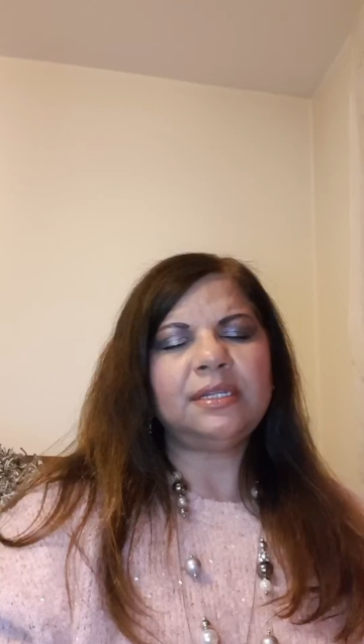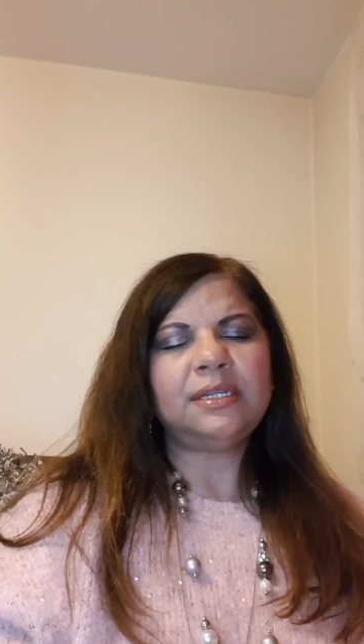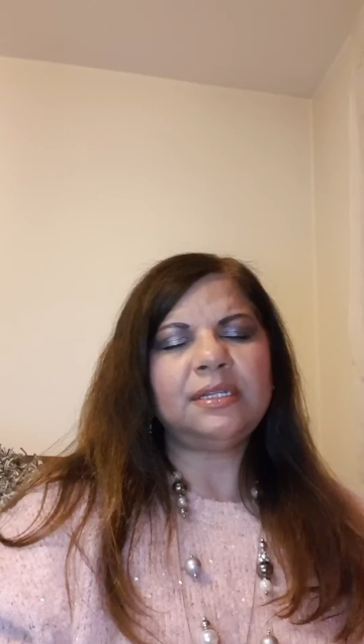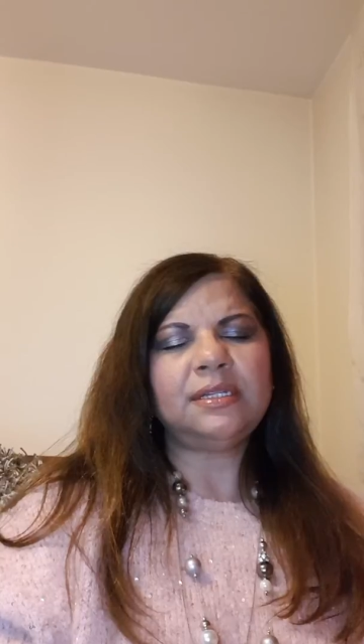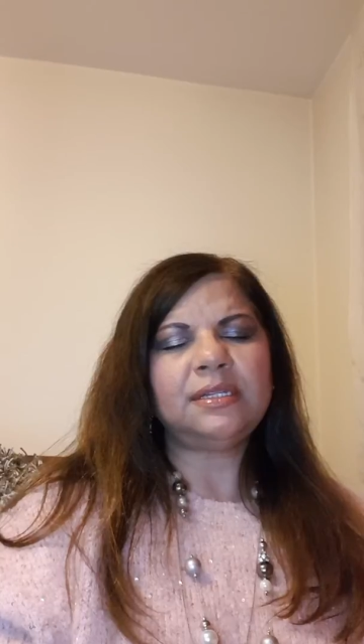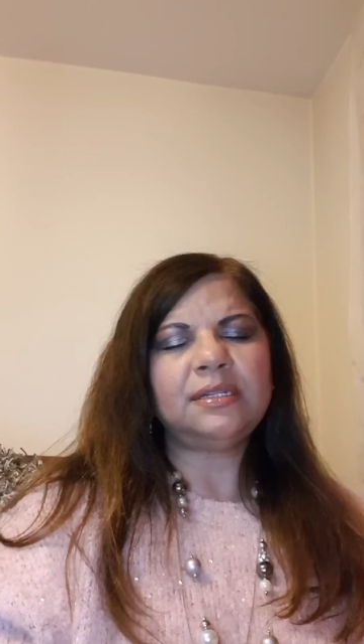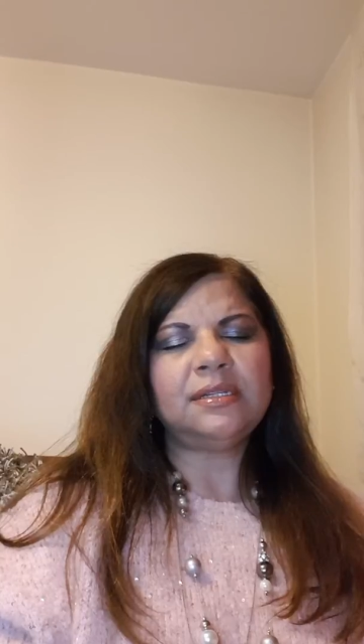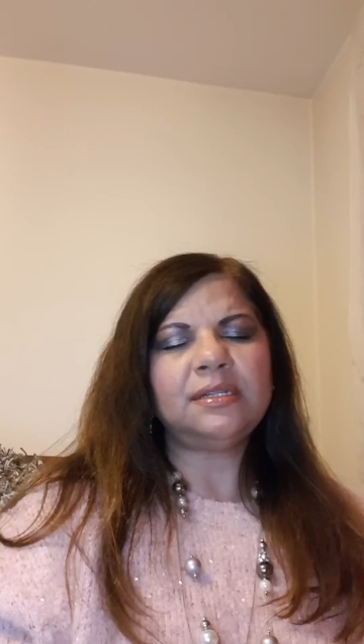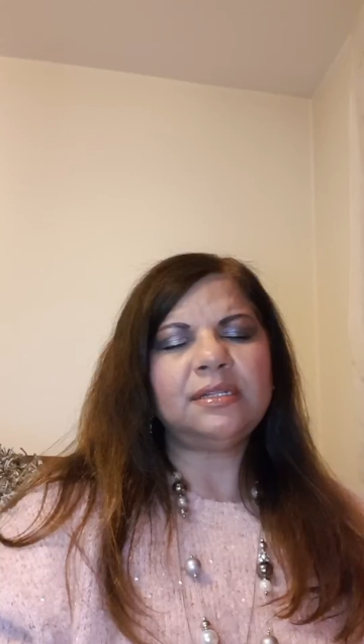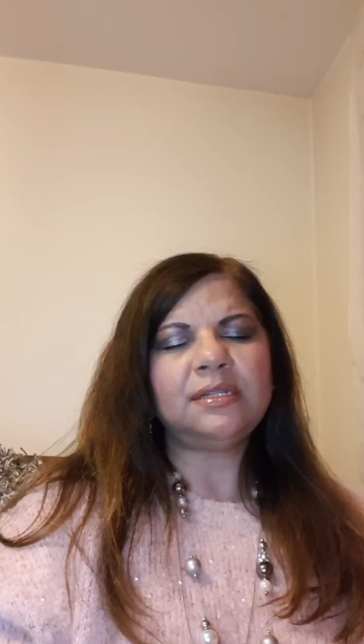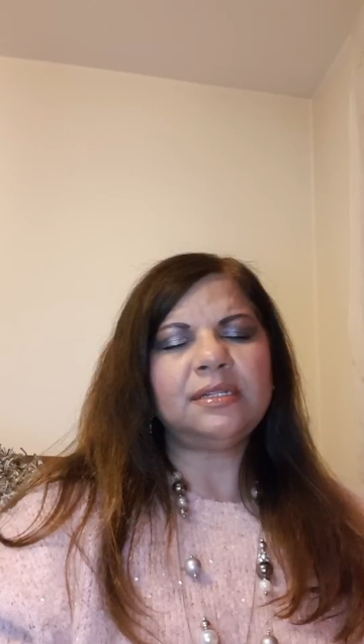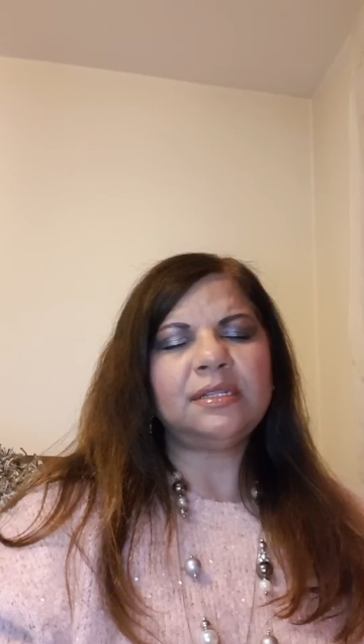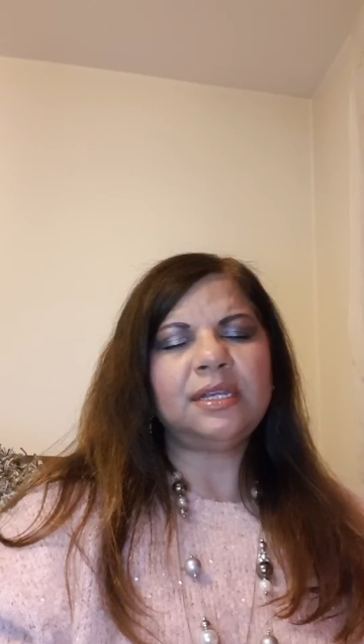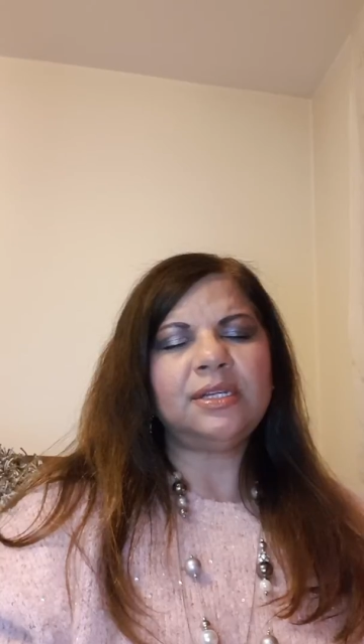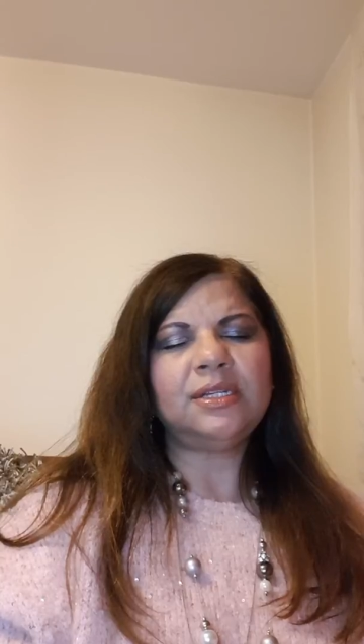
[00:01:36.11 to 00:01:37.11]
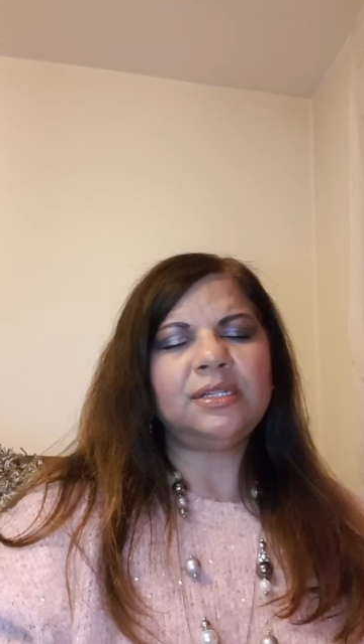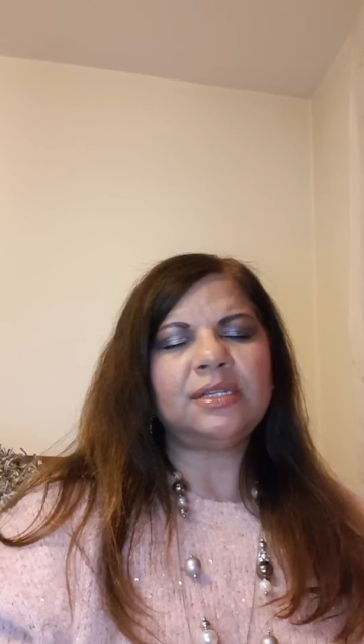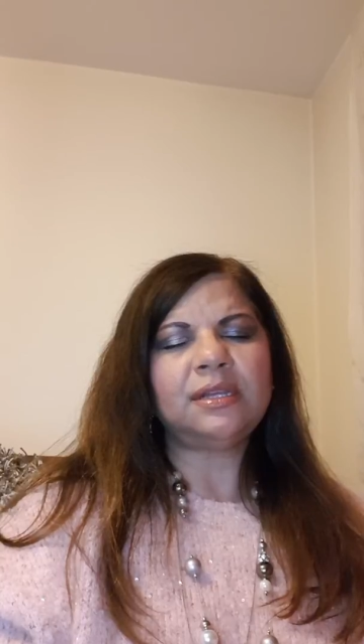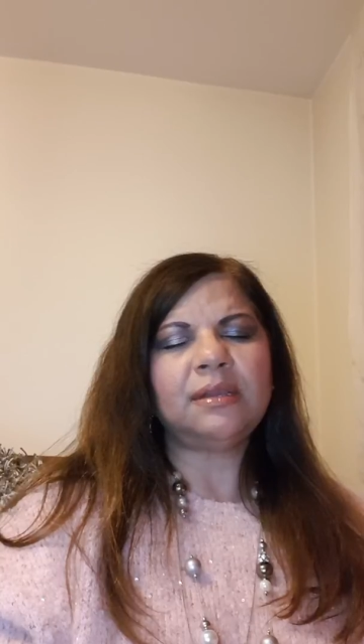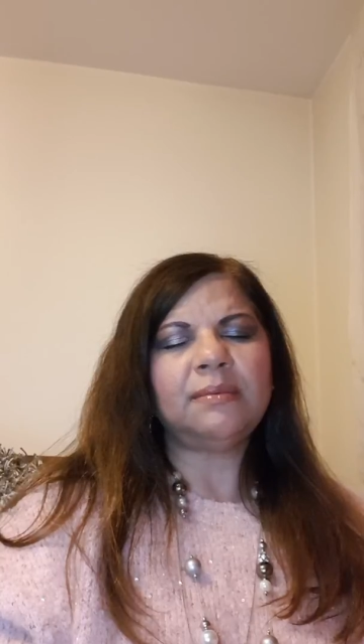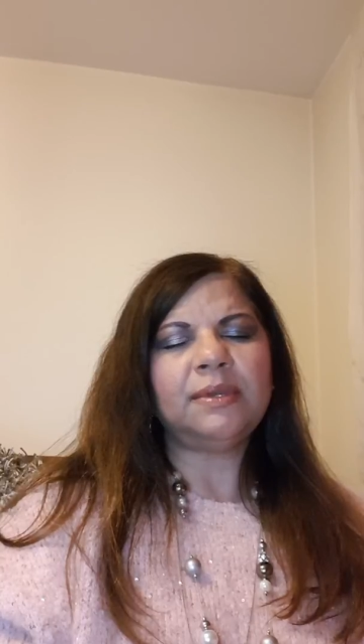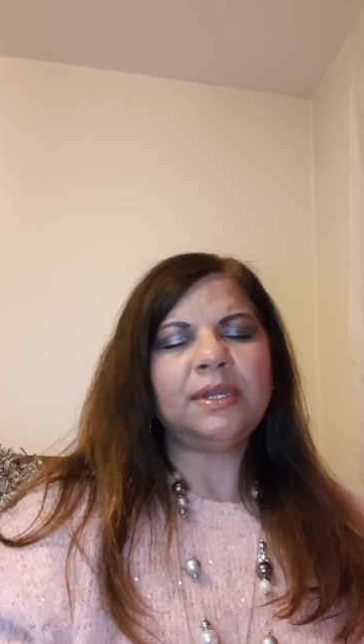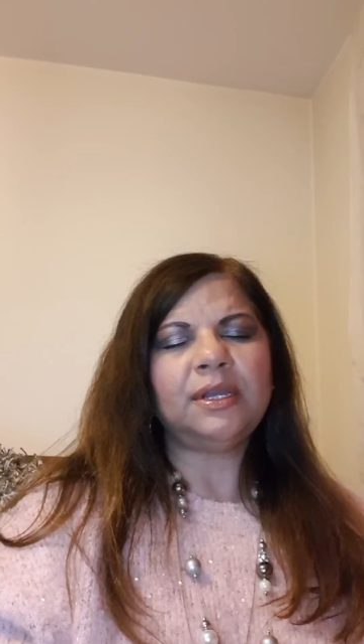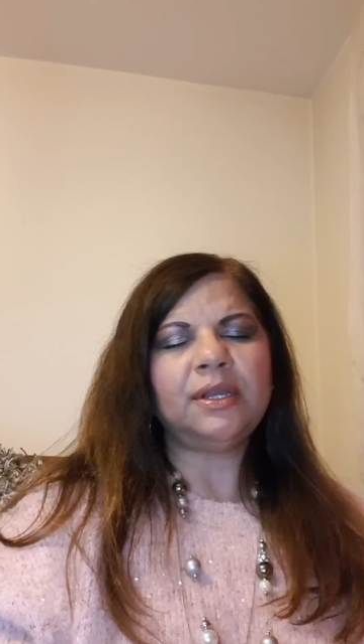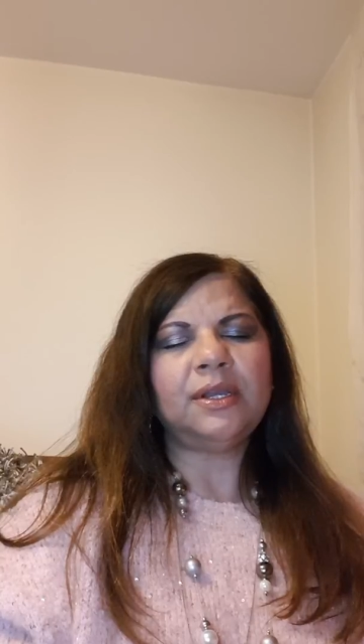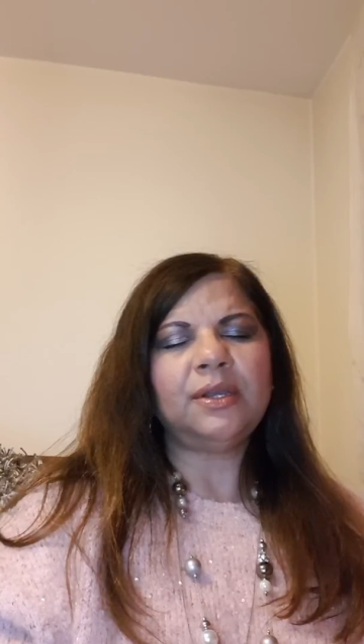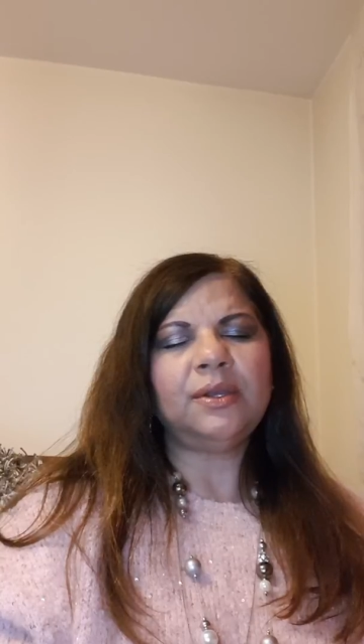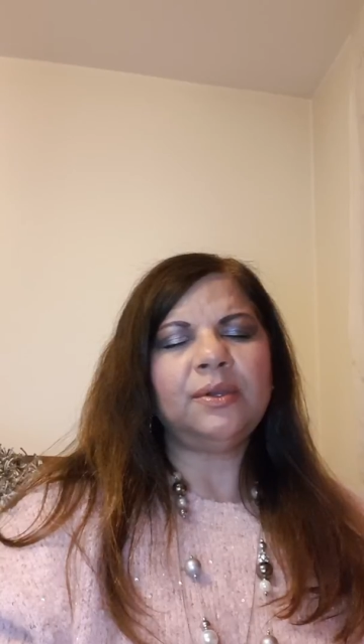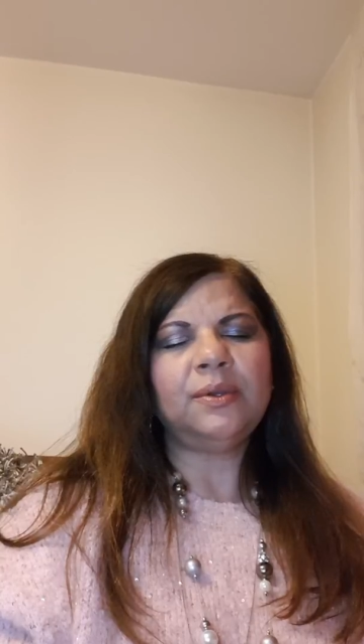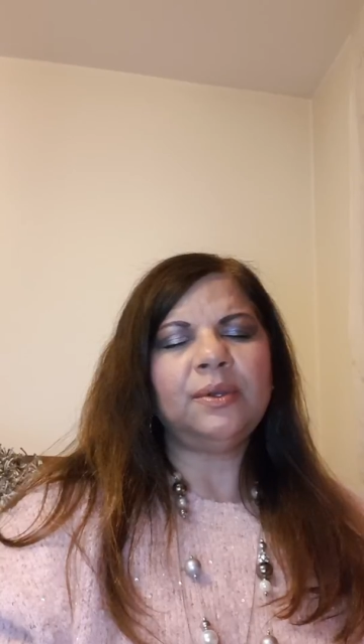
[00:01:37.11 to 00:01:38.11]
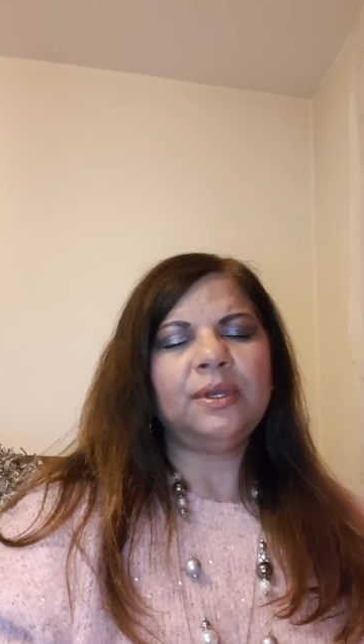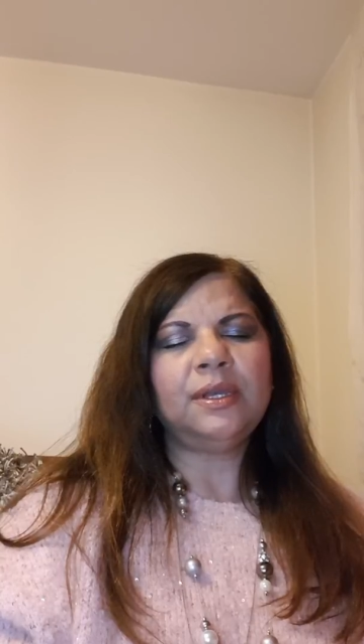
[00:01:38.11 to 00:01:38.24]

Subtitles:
distance as they just come and go.